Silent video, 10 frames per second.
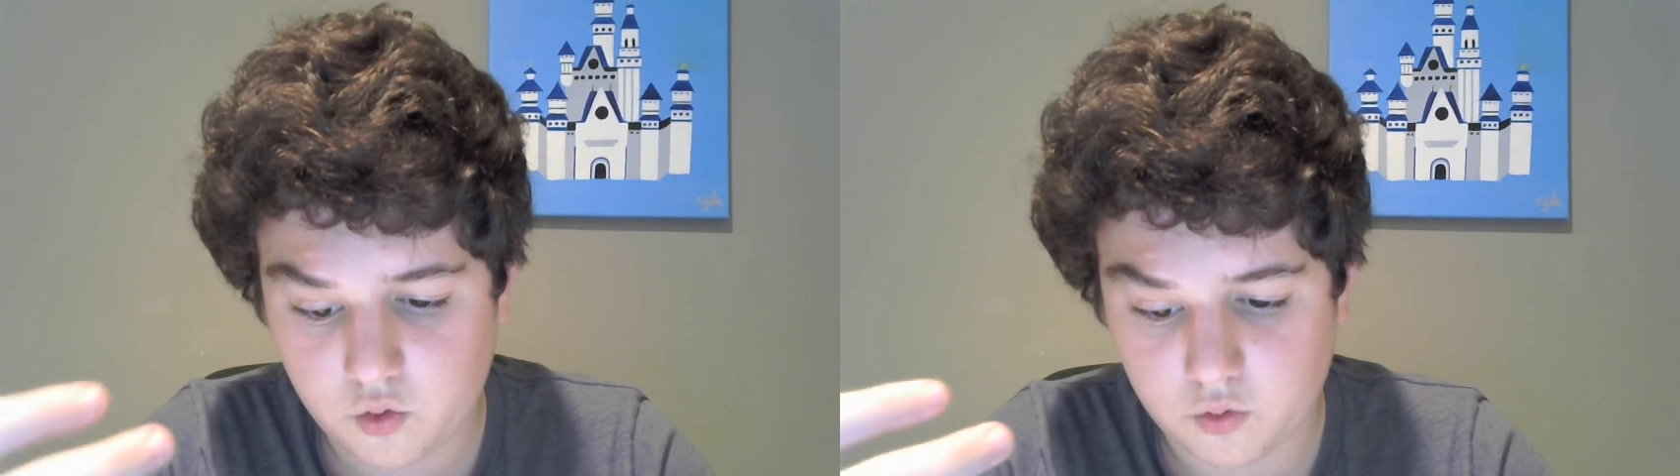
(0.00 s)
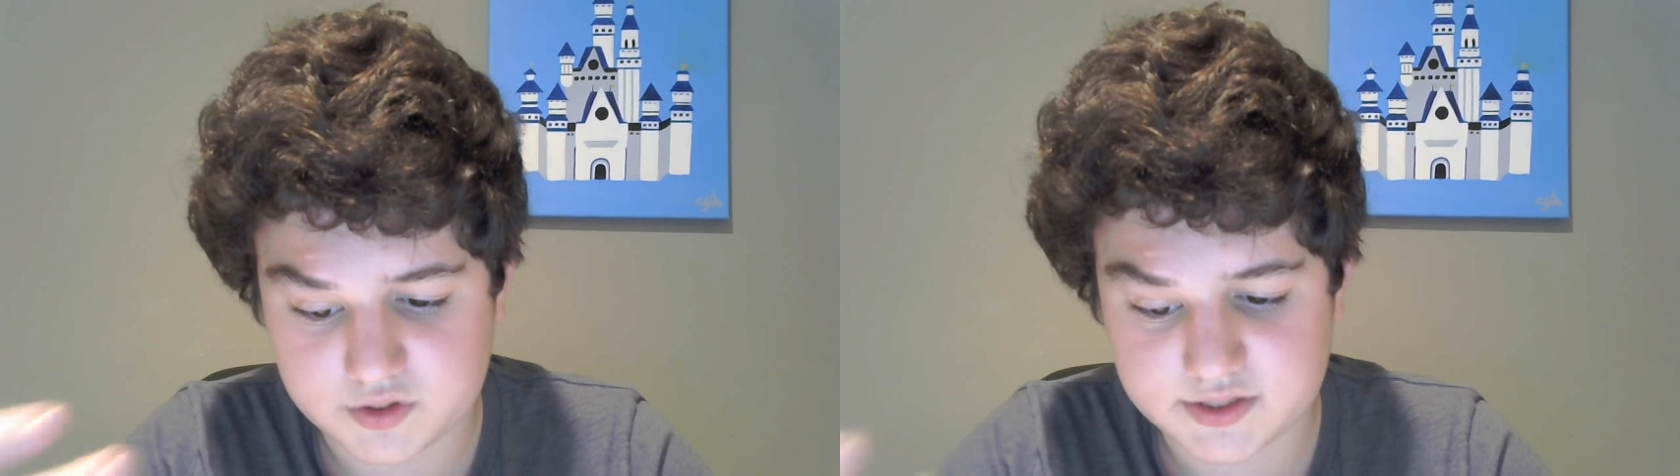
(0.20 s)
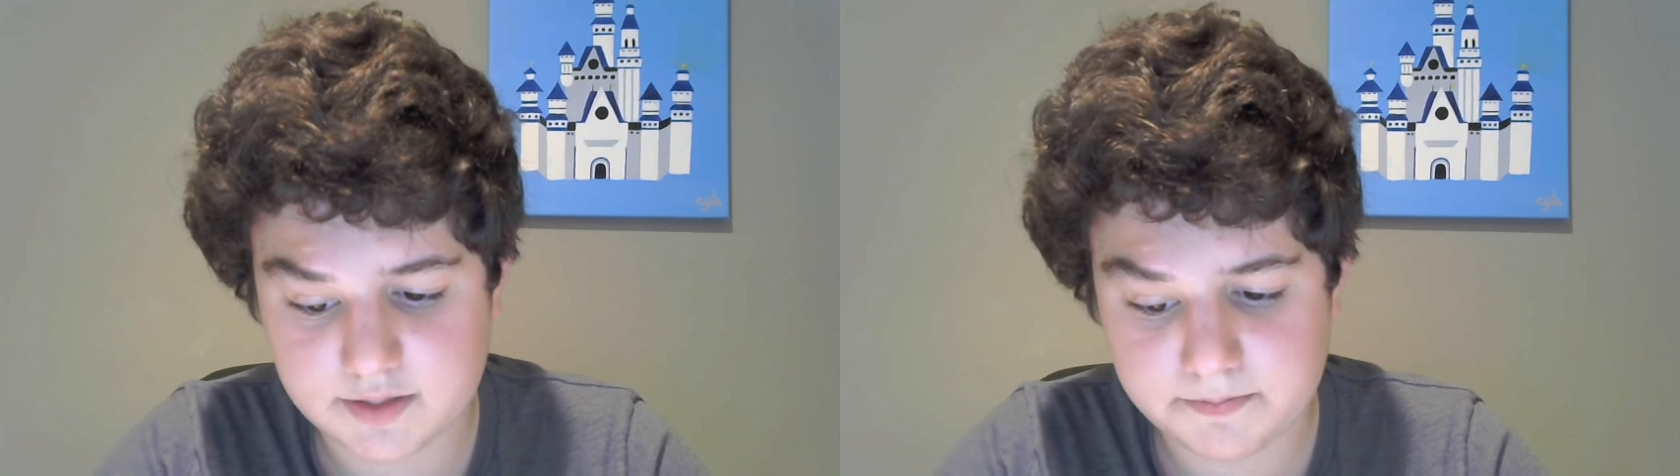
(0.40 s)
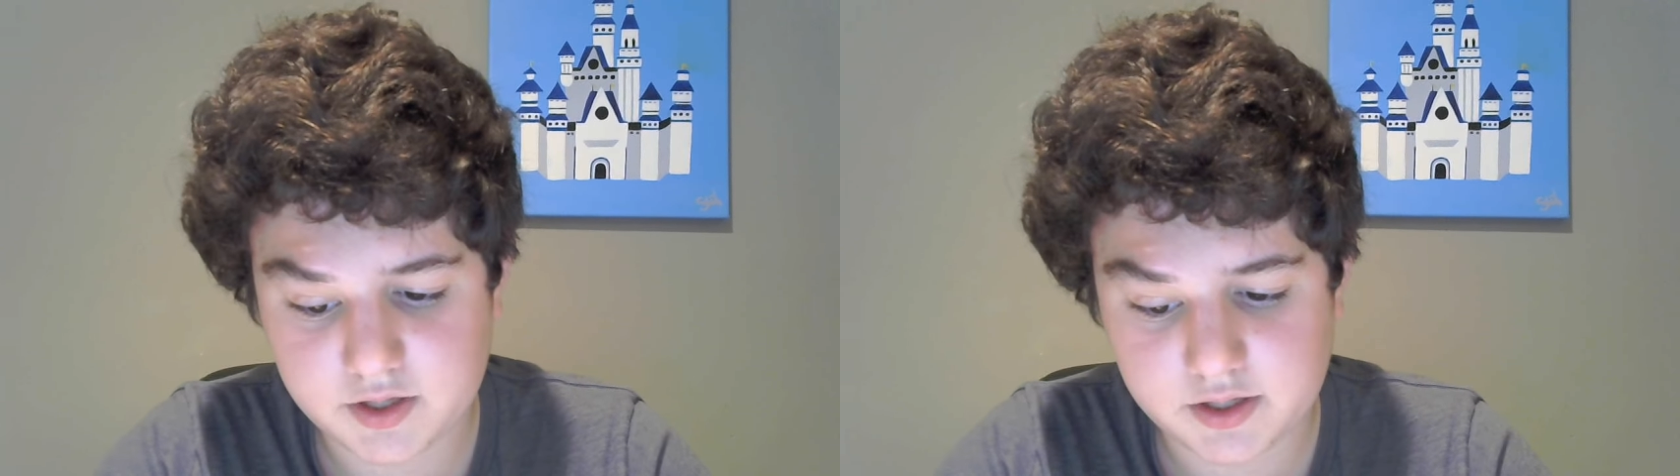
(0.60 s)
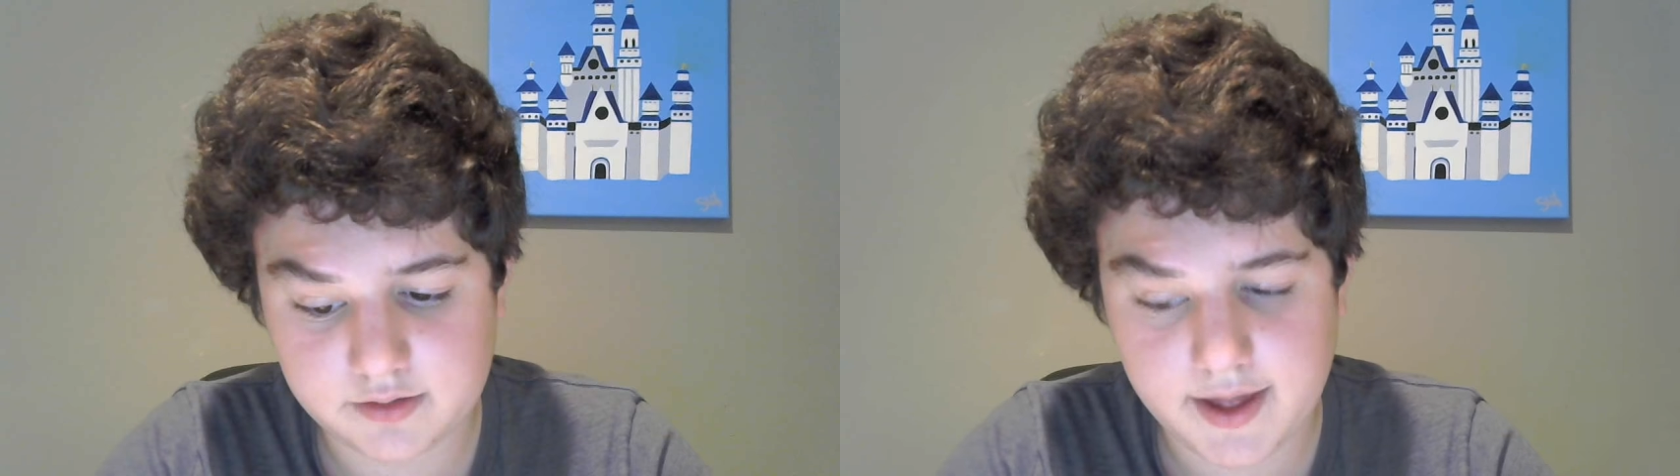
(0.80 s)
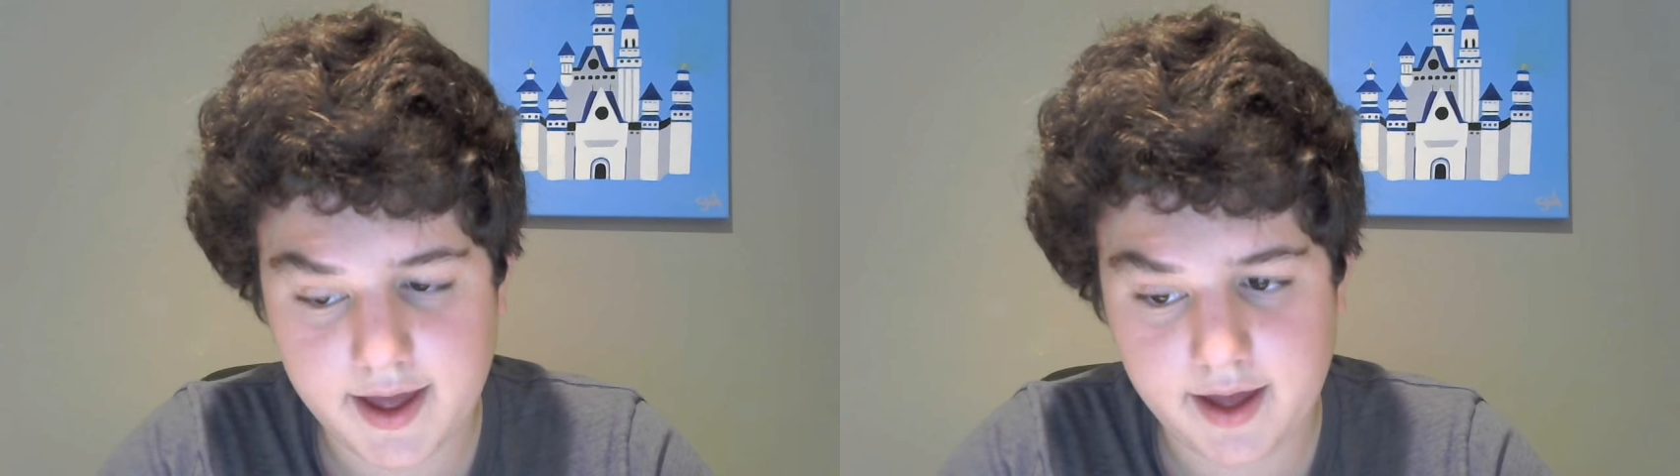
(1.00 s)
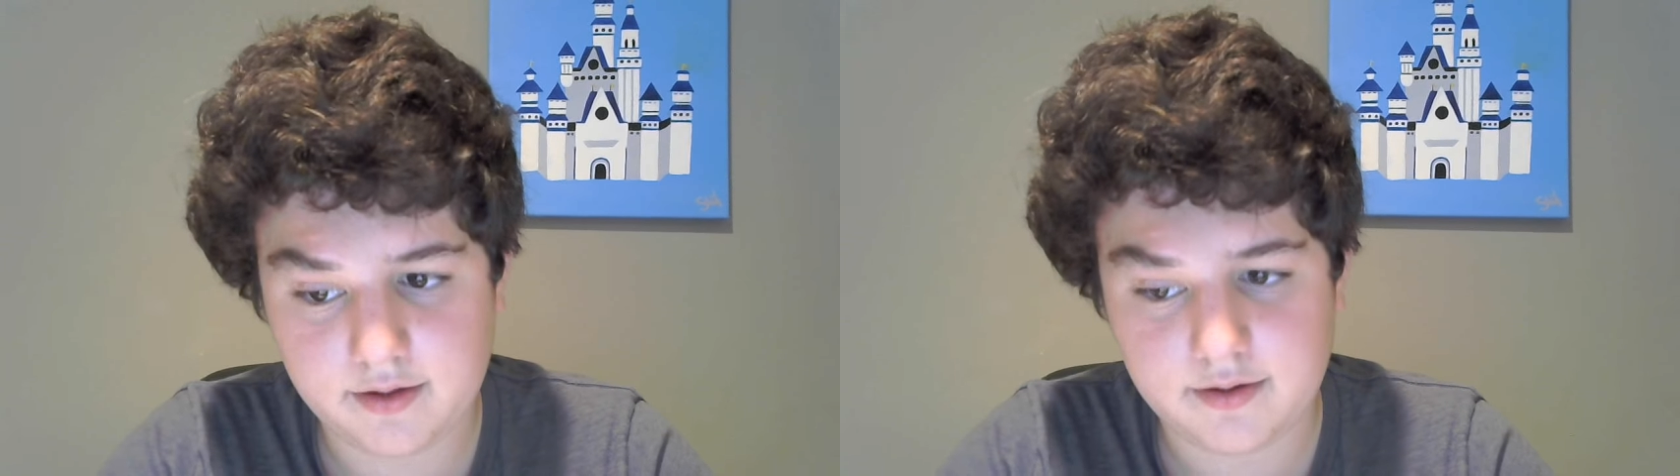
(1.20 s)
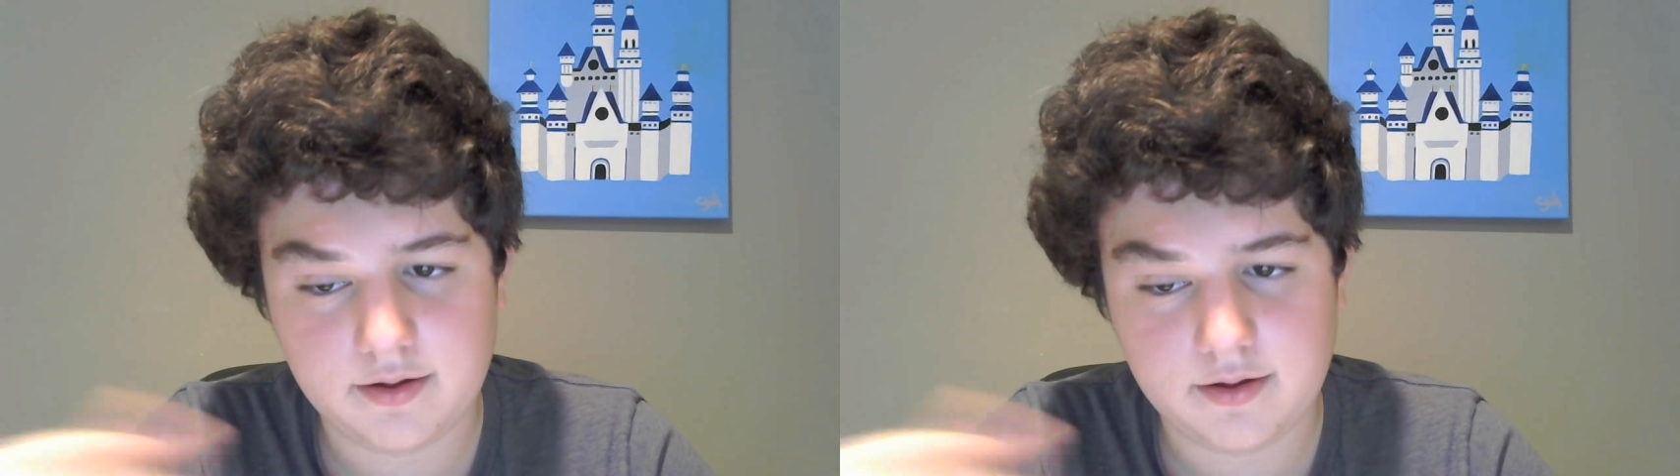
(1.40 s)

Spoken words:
or something like that,